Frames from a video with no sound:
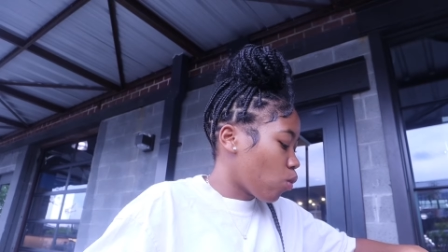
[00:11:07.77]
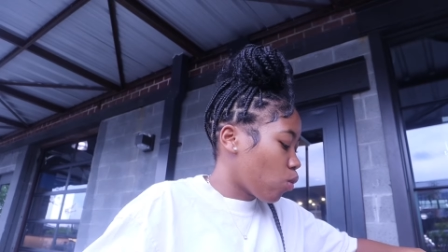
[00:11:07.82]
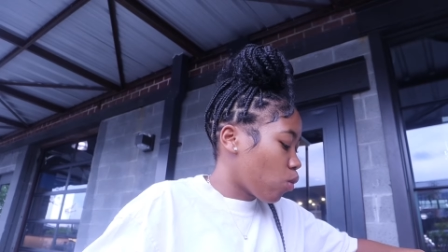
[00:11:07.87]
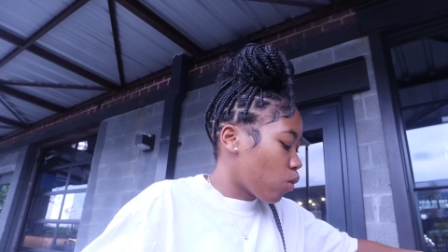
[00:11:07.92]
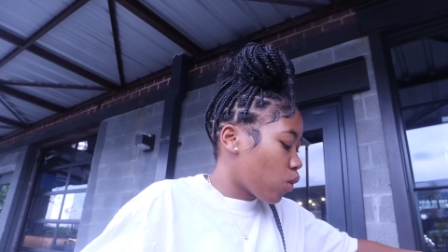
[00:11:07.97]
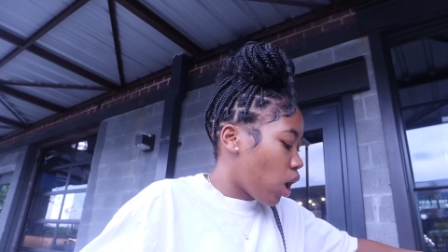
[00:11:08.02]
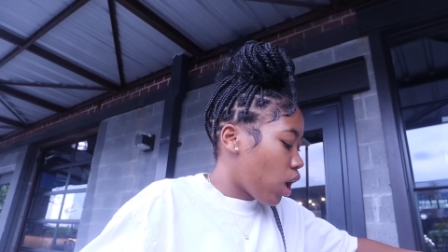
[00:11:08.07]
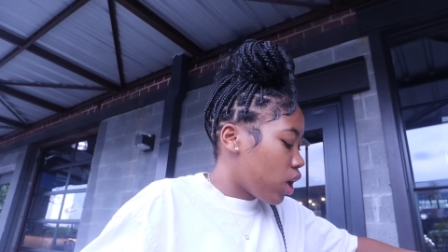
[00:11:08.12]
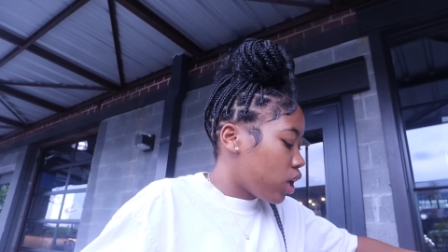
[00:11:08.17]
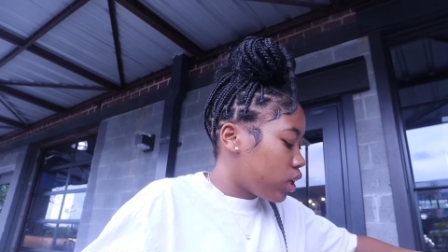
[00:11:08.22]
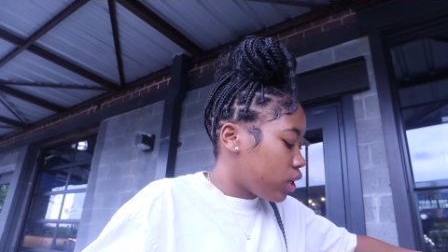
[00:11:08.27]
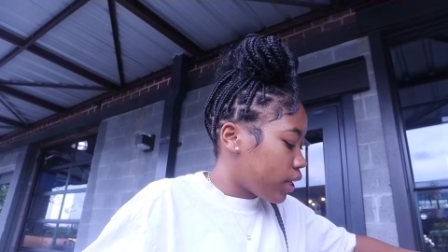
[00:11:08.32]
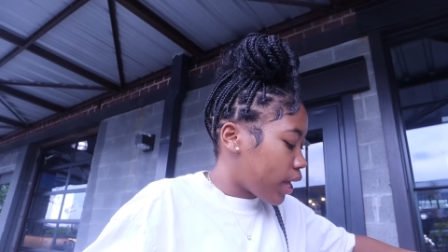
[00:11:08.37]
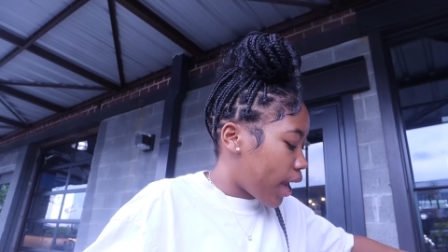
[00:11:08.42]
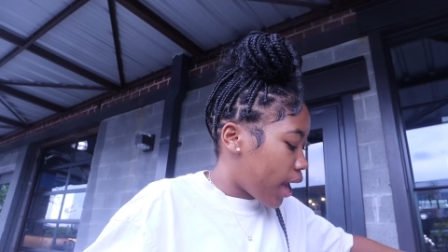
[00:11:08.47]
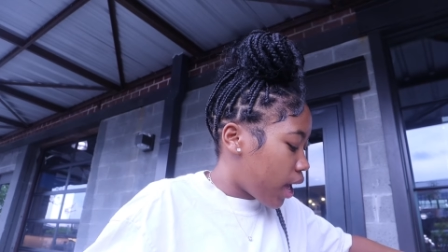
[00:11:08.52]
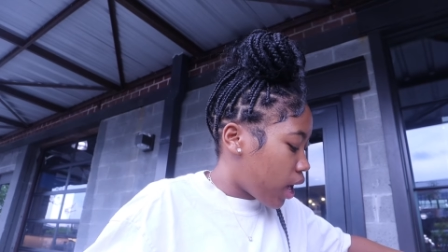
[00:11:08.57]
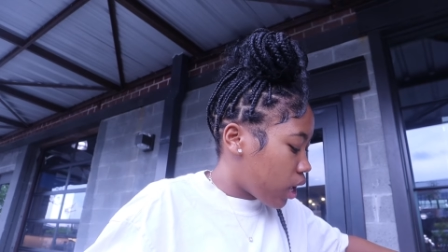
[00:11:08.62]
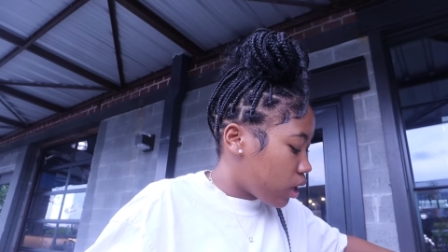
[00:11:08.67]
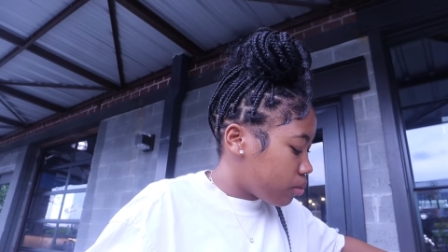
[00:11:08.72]
you bowl.
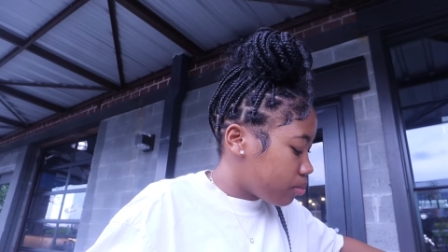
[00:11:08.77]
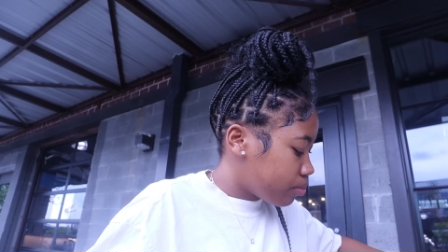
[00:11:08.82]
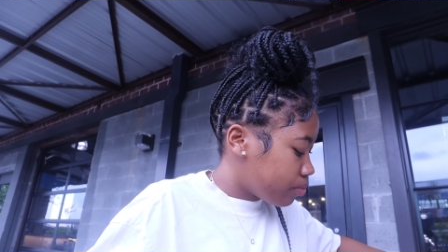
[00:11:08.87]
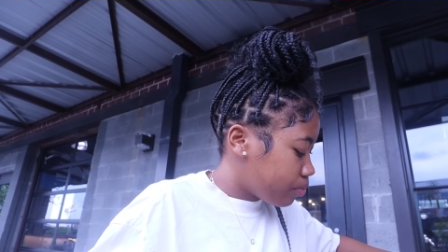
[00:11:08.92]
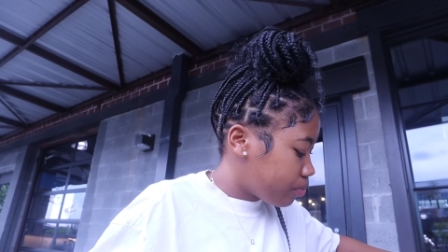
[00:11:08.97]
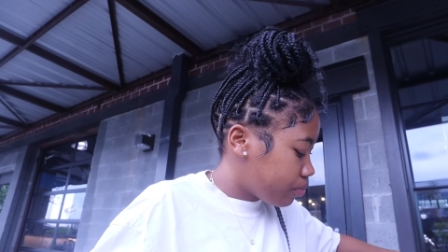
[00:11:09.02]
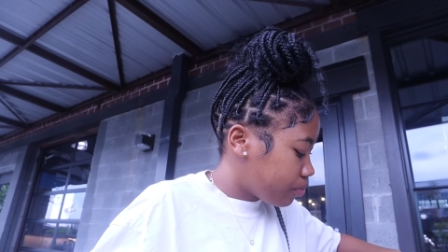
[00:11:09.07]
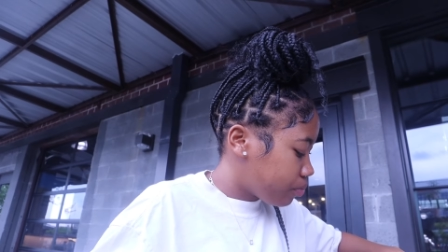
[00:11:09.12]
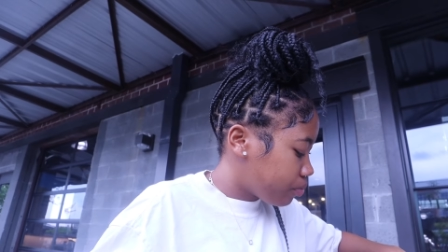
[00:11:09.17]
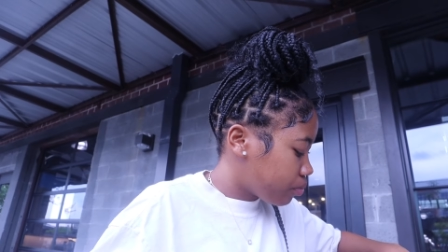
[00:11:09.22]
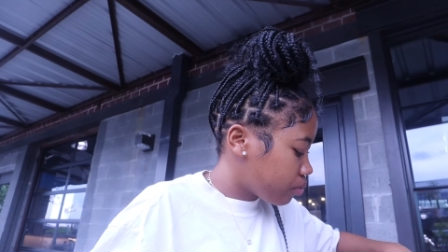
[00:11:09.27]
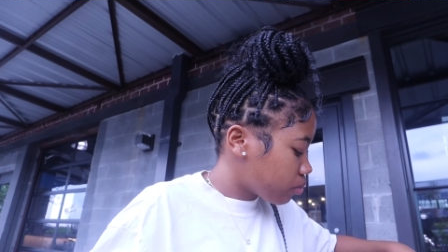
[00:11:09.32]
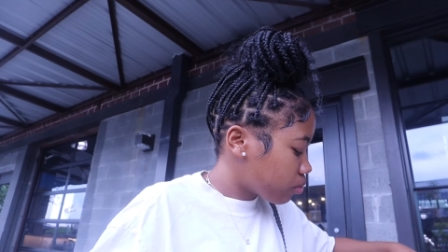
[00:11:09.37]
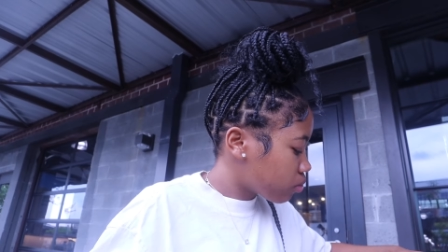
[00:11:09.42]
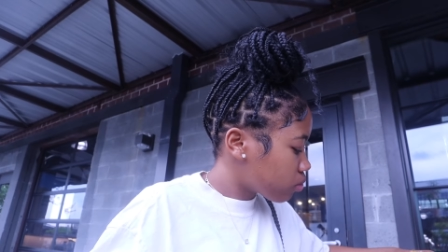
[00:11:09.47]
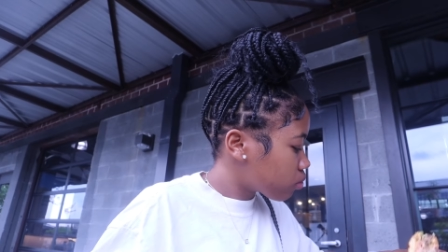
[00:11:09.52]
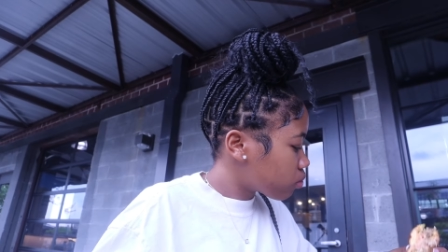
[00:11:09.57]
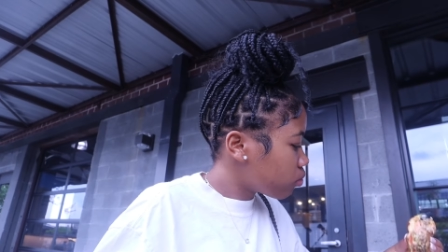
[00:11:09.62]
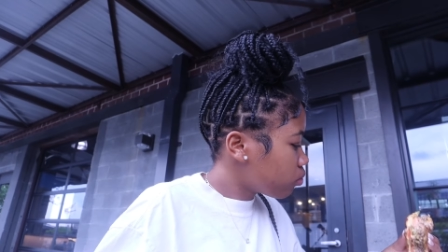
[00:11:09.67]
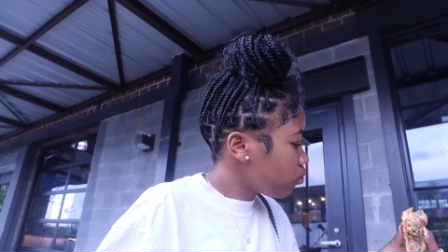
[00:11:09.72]
Yeah. But
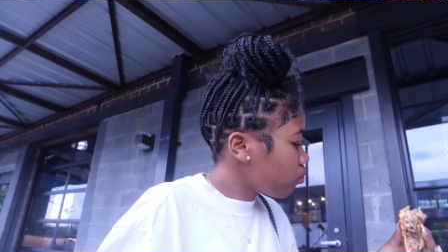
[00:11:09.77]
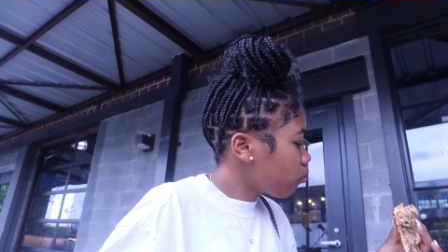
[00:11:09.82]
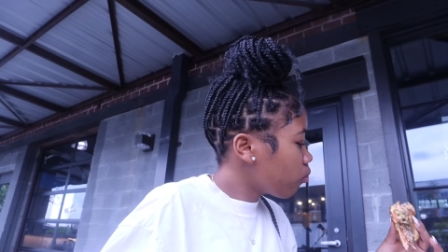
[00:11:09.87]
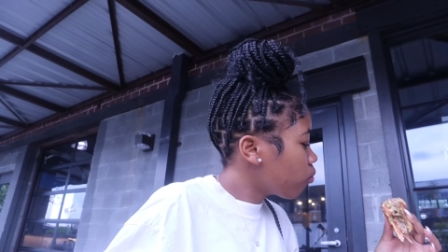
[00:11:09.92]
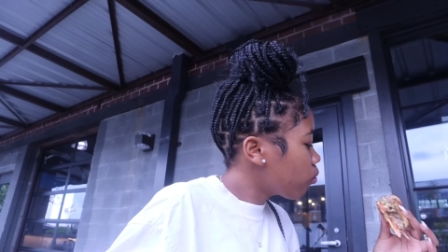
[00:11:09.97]
you fool.